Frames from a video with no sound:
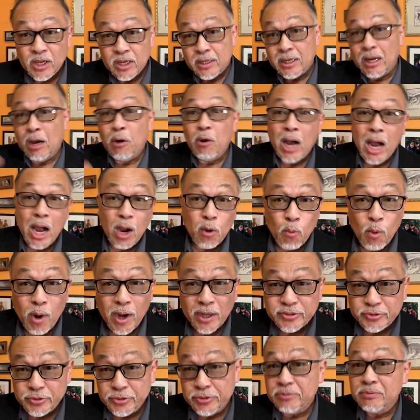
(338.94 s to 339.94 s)
Now, I
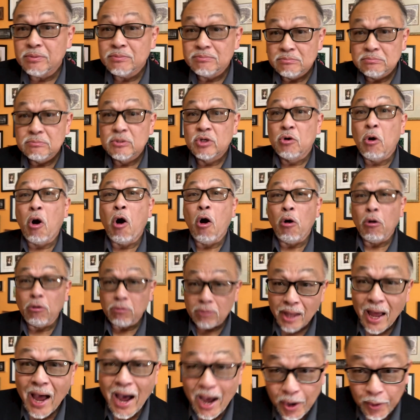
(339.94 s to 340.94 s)
want to
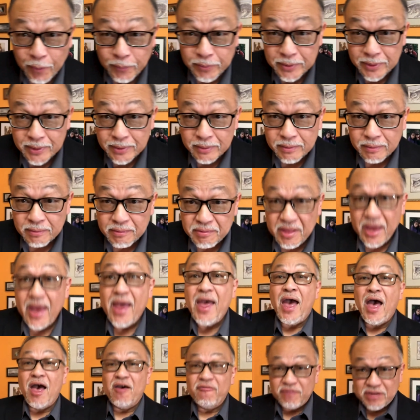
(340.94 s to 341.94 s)
call out
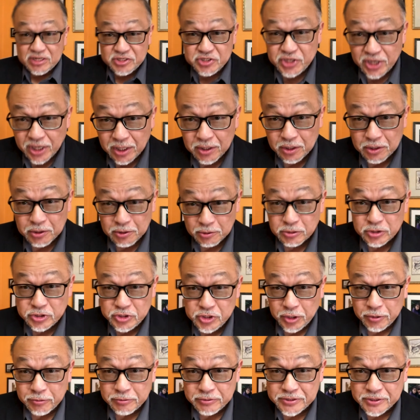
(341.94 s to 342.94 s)
the evangelical
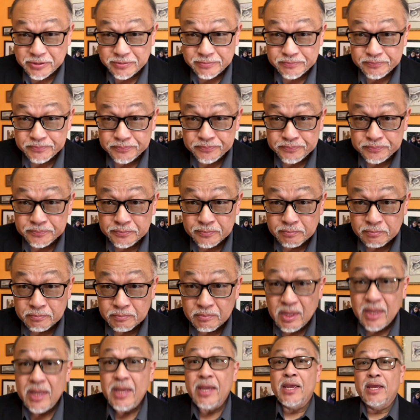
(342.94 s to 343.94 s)
church
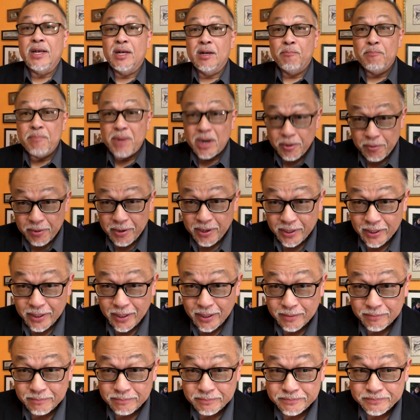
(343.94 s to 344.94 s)
in America.
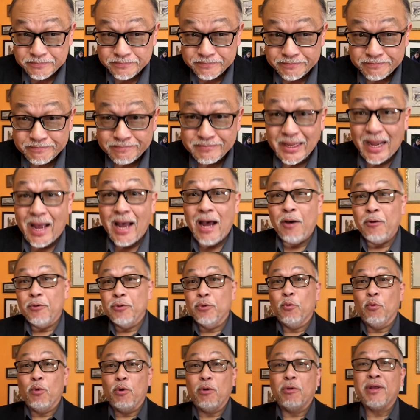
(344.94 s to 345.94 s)
Now, how
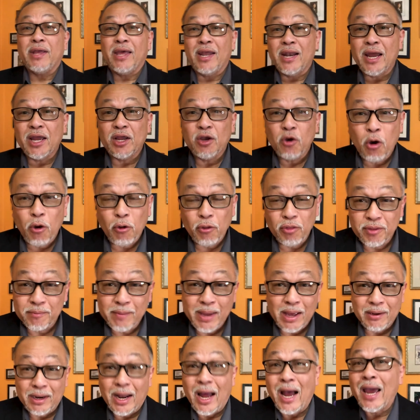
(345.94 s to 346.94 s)
in the world can I call them out?